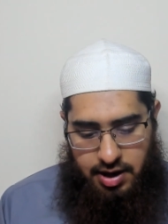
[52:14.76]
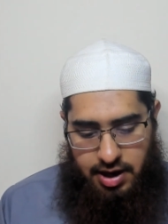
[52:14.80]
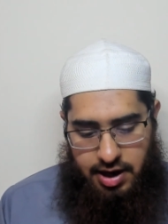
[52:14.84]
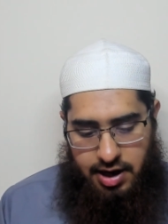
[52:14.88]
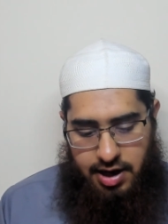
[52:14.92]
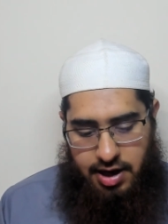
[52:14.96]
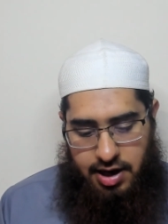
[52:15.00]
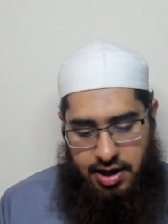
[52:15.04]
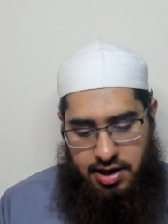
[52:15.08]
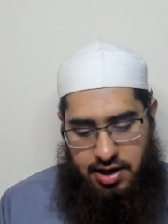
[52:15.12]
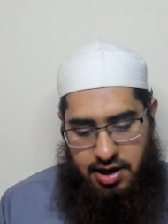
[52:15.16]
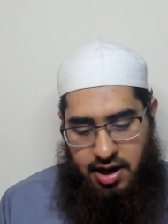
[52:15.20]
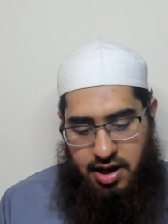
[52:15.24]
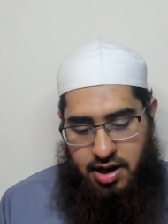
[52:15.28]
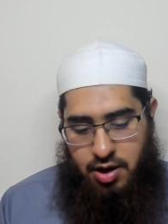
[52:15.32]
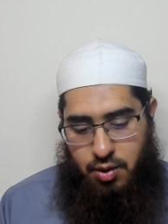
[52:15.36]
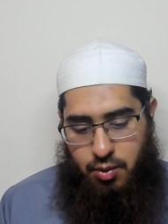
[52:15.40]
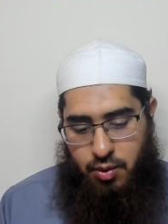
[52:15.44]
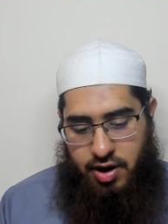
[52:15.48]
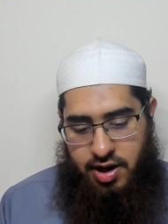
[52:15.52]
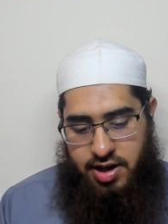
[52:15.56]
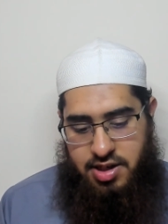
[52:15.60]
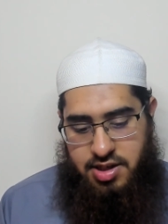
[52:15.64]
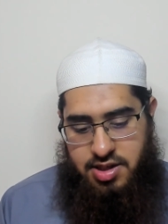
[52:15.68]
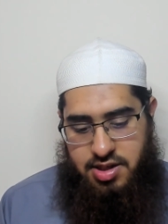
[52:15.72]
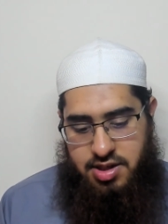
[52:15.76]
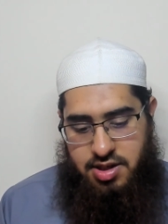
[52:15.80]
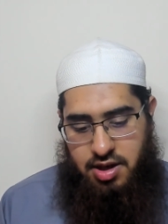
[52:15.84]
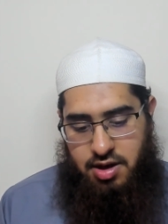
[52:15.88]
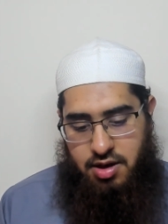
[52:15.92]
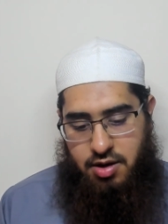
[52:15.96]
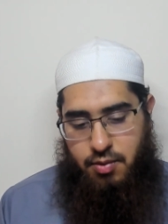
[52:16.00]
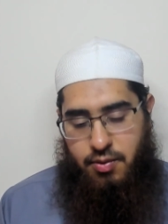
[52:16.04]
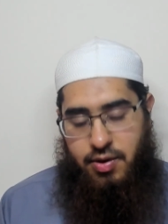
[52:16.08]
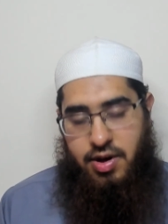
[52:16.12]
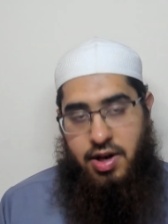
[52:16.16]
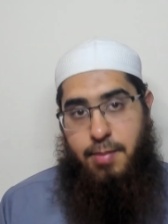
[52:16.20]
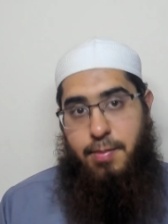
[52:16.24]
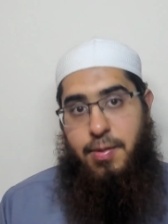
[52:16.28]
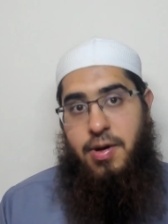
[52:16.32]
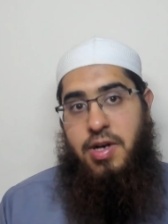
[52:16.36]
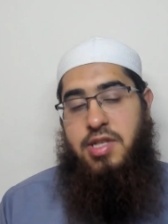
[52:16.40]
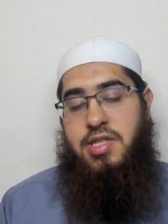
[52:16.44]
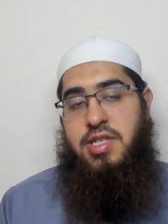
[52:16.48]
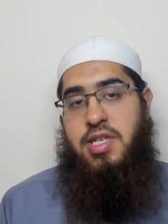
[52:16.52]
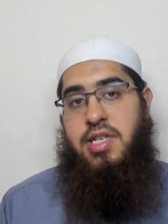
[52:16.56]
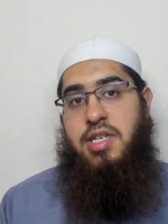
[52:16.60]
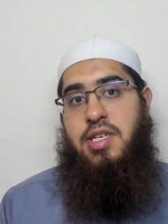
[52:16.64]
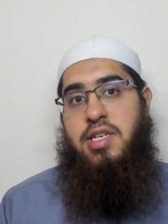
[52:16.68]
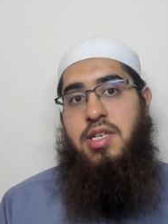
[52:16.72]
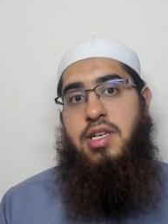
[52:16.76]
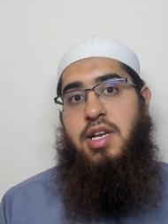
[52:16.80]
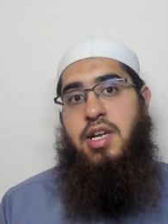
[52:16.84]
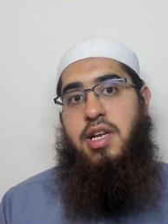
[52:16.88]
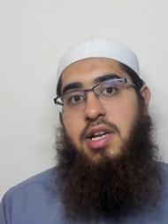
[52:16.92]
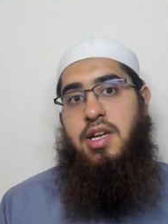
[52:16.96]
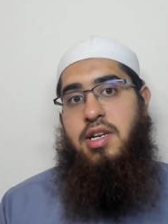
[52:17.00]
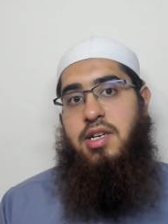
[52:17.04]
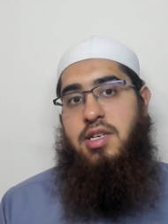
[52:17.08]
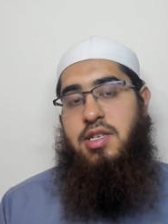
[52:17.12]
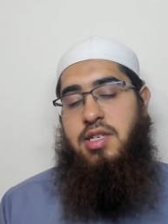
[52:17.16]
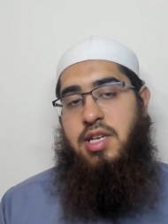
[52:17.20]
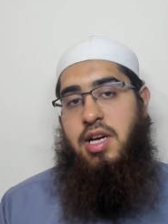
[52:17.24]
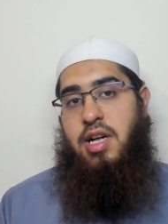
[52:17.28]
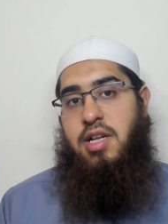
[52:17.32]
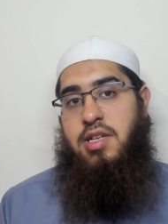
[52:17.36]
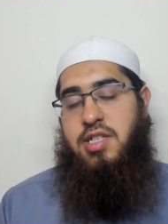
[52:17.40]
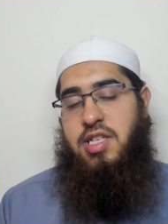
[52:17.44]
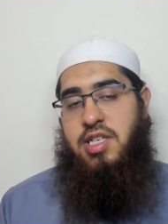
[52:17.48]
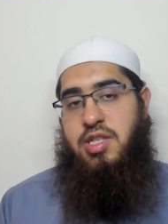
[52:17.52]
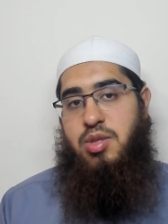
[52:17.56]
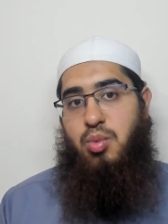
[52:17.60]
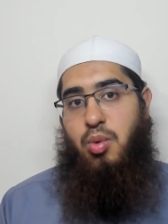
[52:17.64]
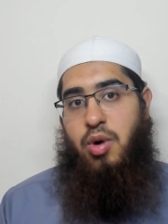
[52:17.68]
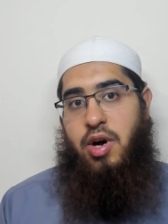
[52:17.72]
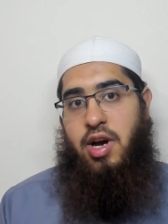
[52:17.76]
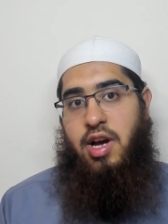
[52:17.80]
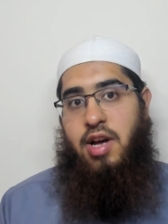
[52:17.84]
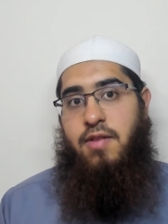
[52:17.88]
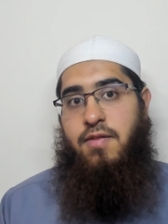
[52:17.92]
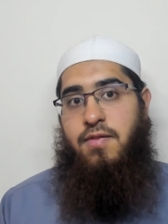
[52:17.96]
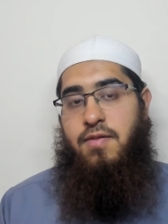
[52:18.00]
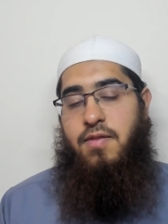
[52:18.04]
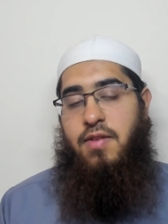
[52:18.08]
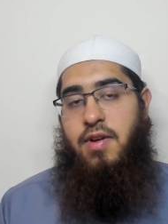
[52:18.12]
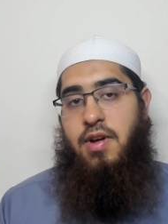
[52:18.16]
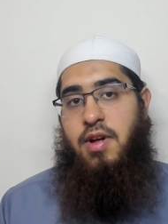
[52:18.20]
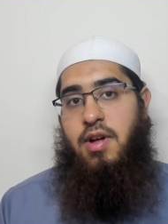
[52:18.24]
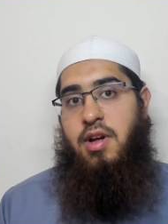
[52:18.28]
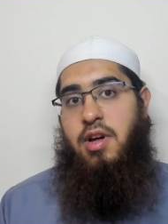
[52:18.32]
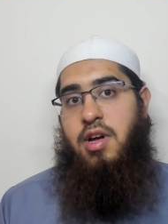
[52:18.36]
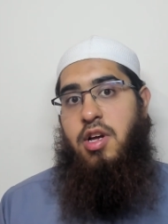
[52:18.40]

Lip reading: And likewise, when a person tells his wife,